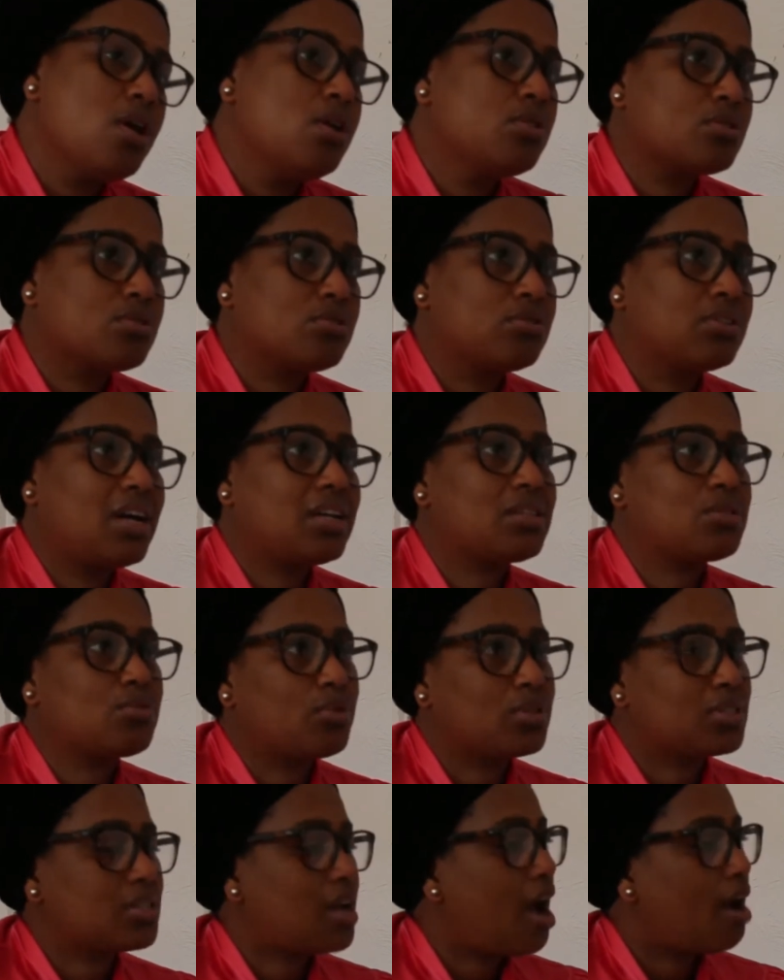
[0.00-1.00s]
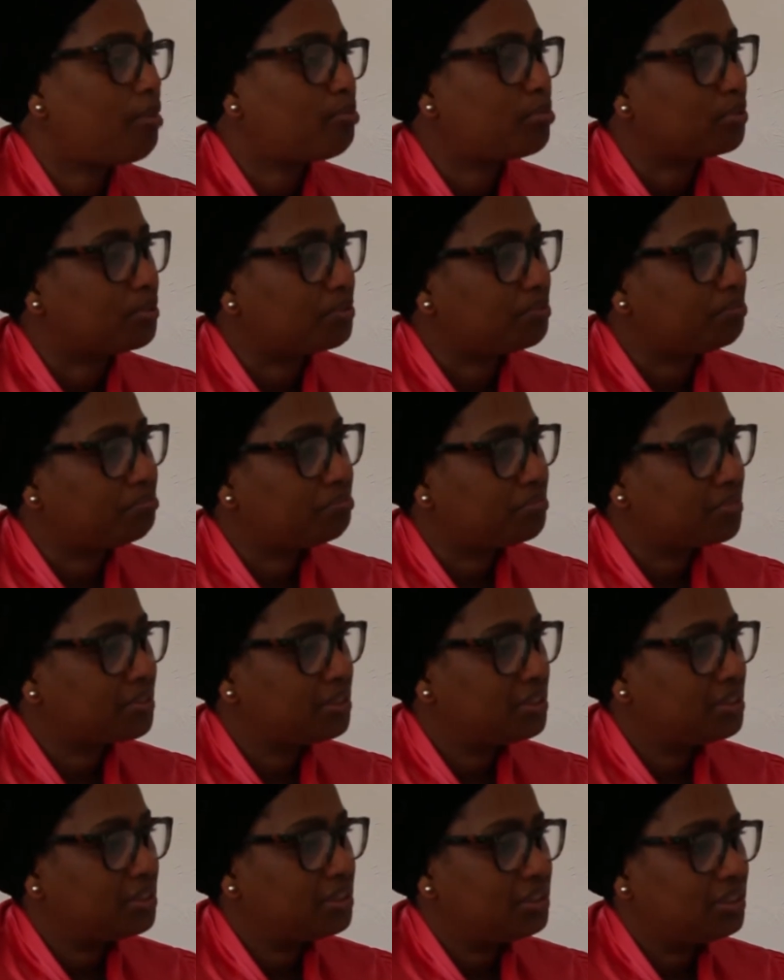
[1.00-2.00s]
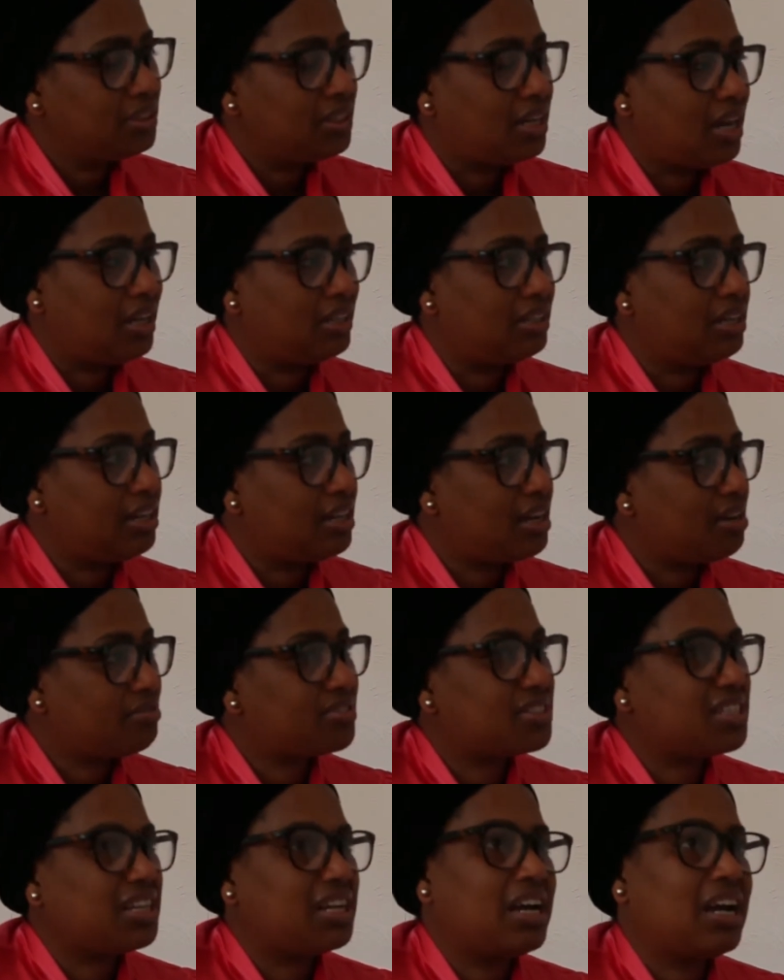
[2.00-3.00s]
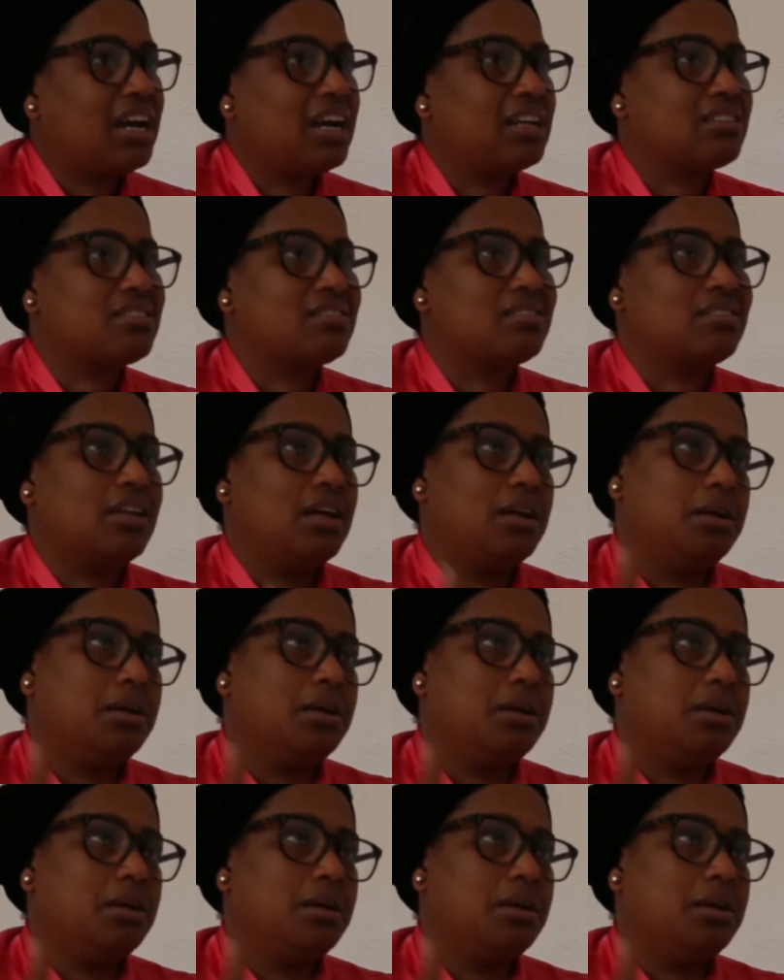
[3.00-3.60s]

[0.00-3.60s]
So that's what happened. And then after that,